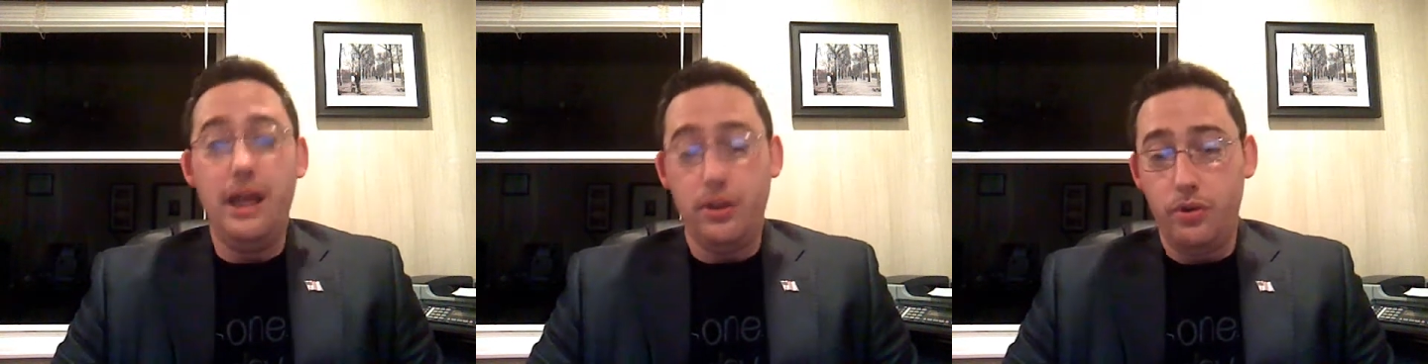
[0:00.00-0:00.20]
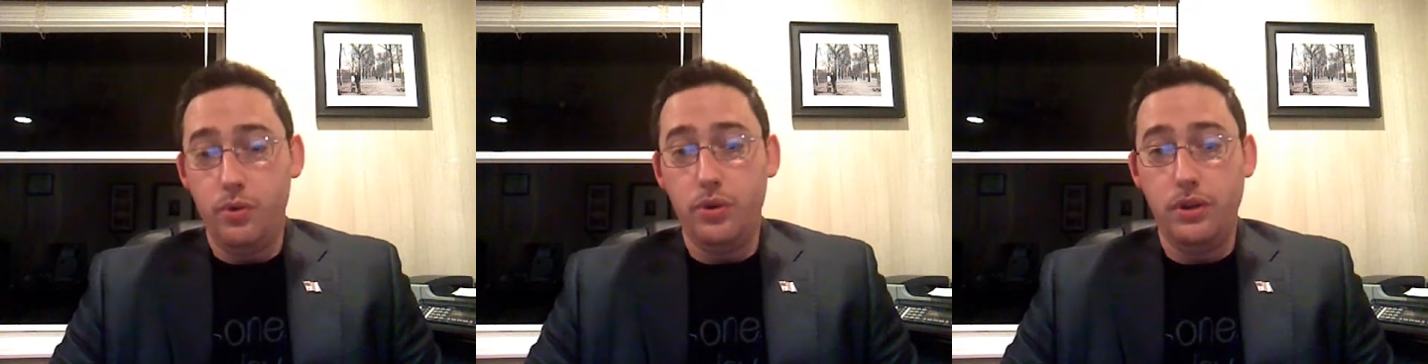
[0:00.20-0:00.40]

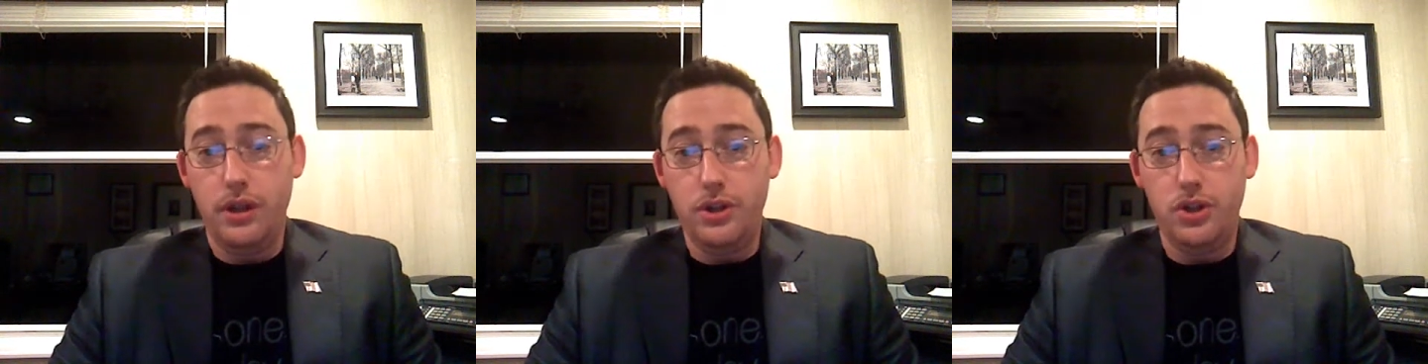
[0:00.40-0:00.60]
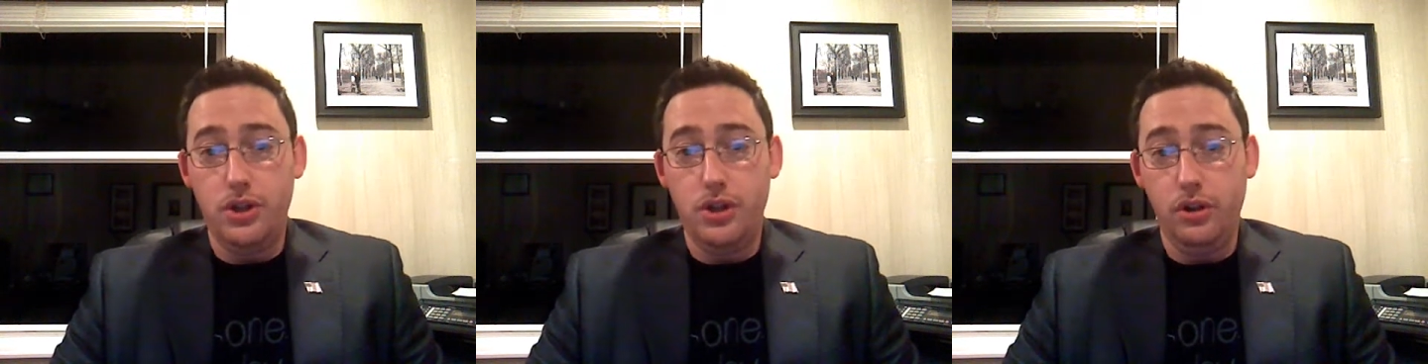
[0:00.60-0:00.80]
it through a
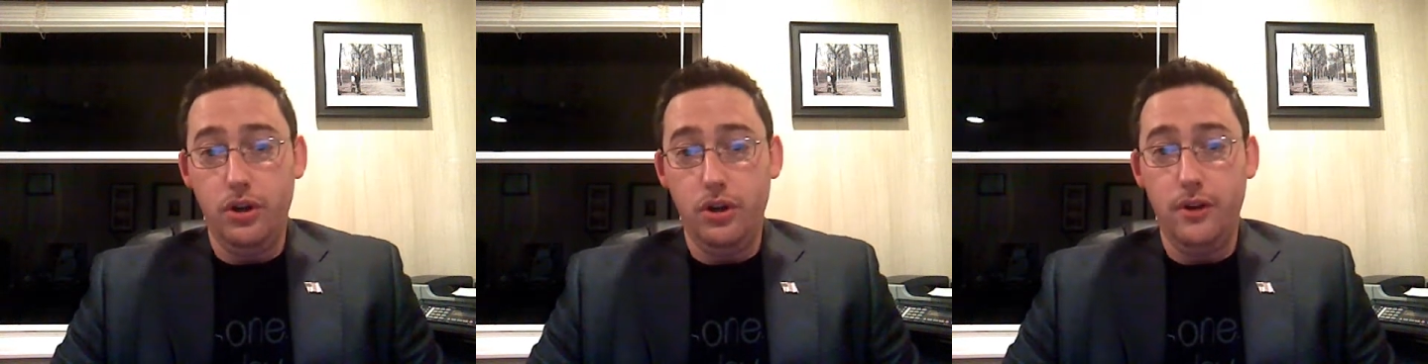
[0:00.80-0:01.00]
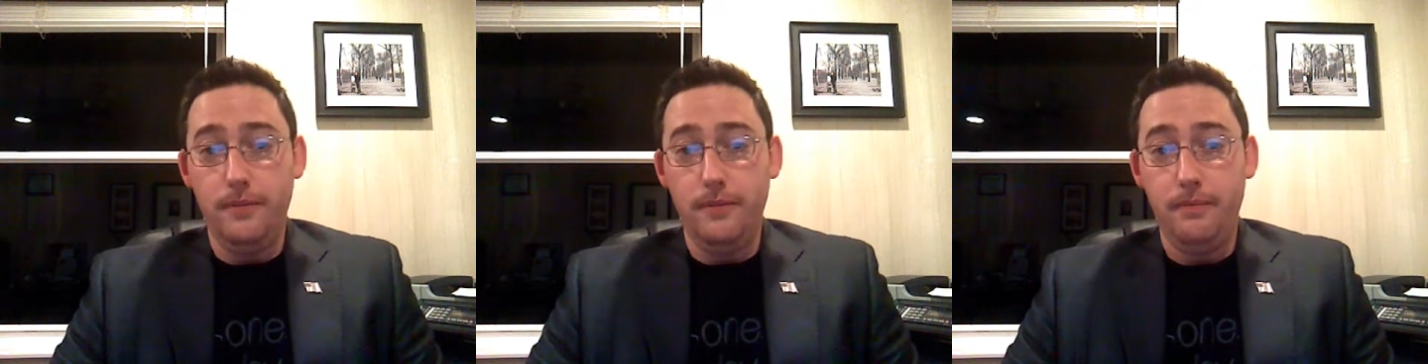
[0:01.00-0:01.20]
lunch and
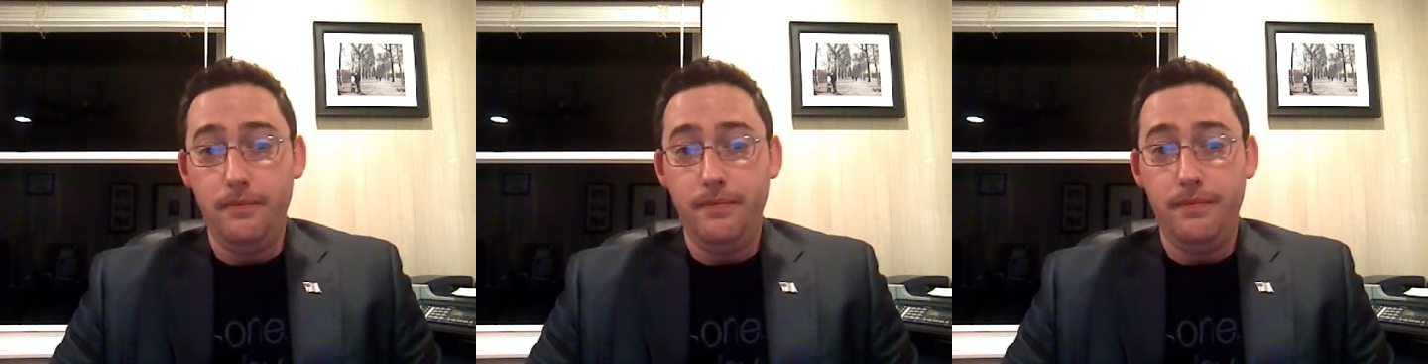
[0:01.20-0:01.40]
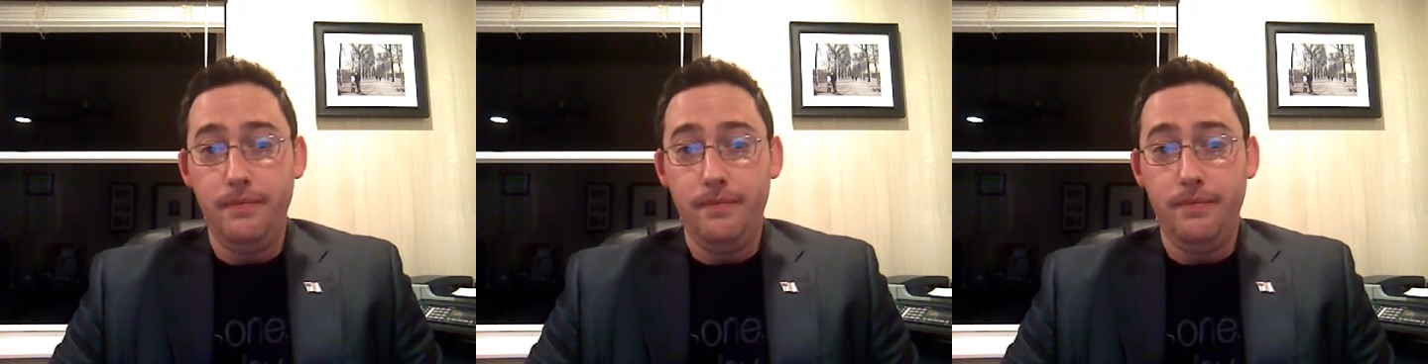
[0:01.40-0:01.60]
learn,
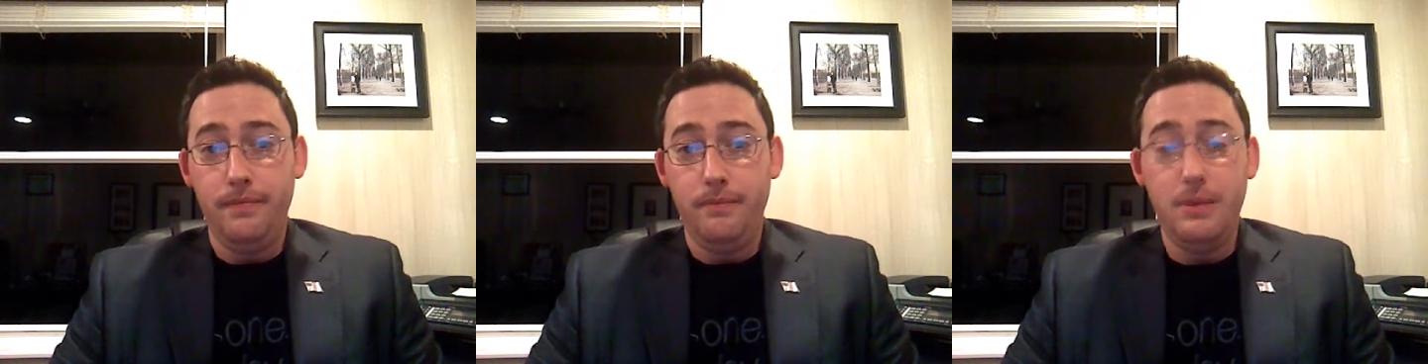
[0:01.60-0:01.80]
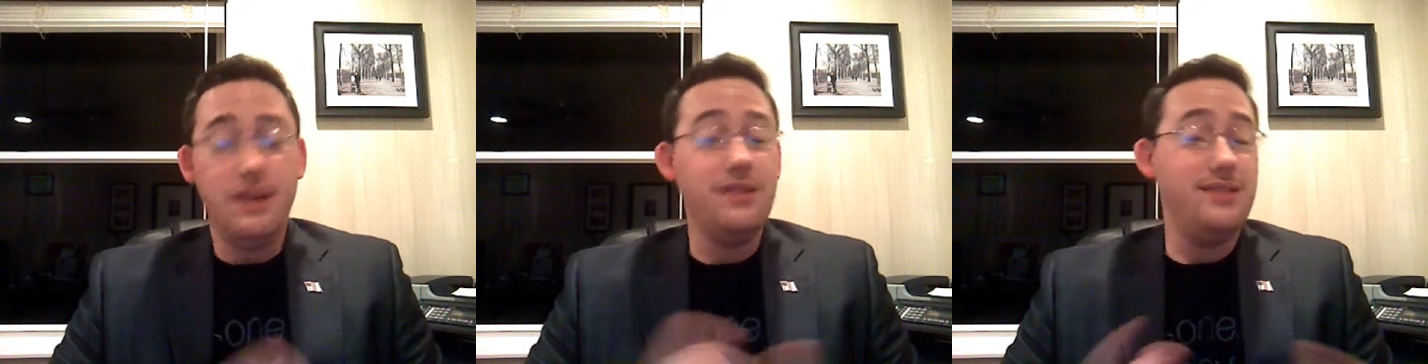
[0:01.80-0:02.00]

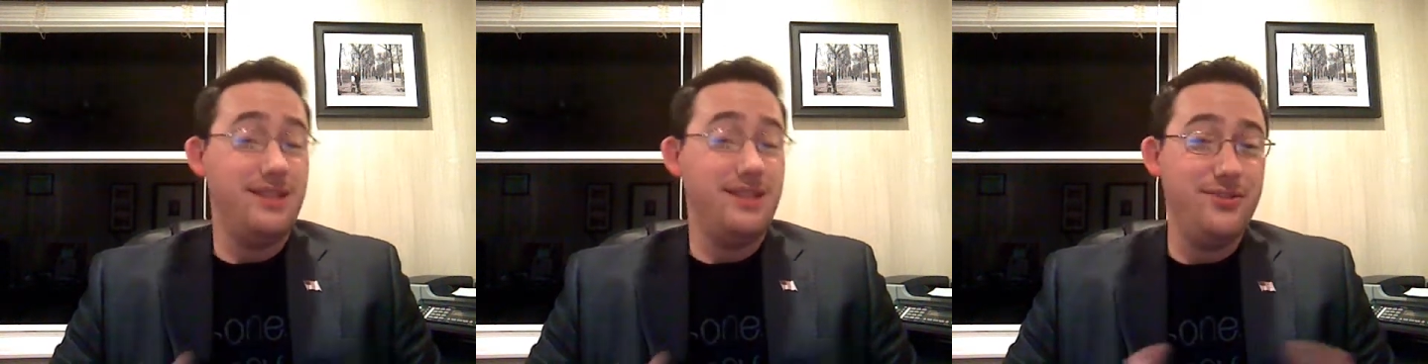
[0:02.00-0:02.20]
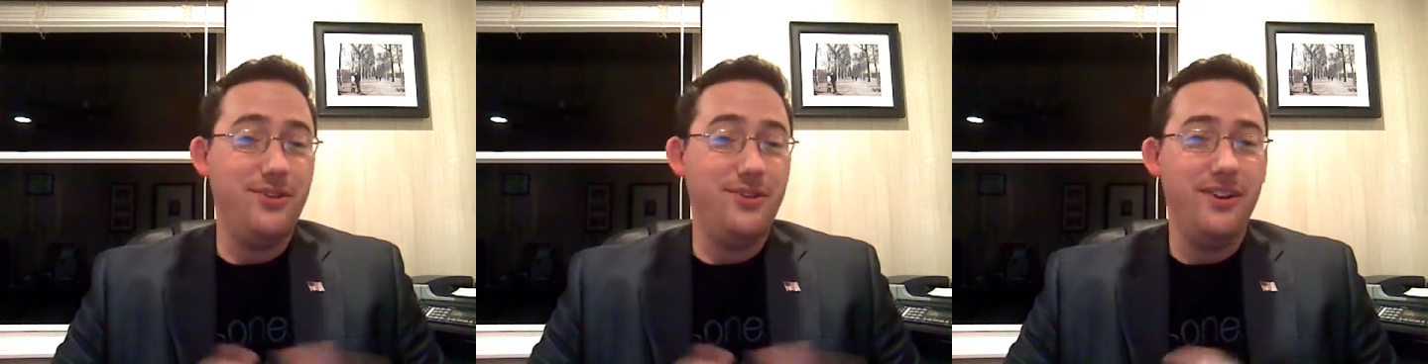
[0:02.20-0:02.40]
because
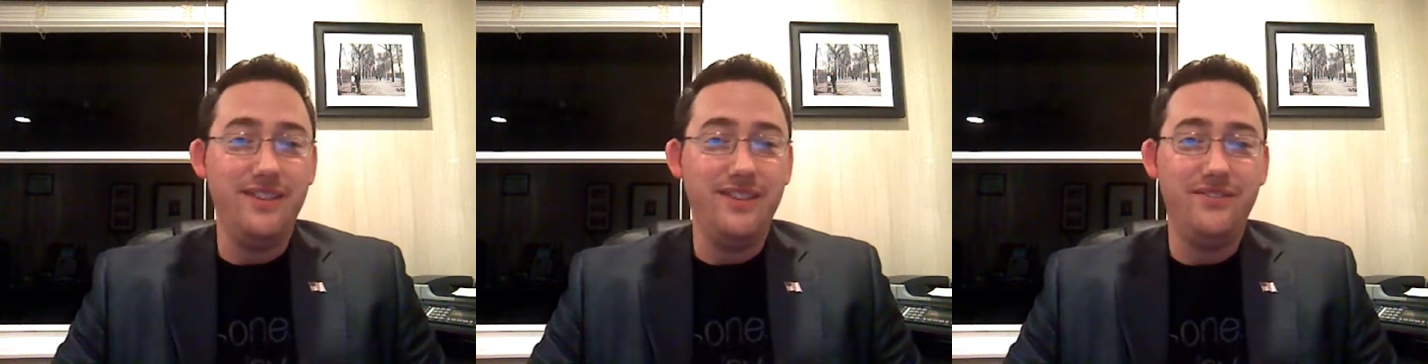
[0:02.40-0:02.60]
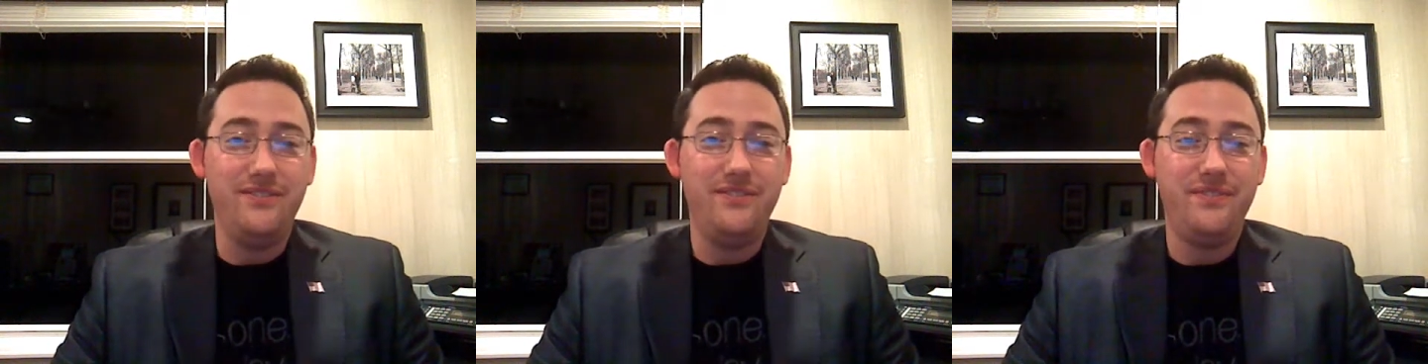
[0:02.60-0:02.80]
it's free.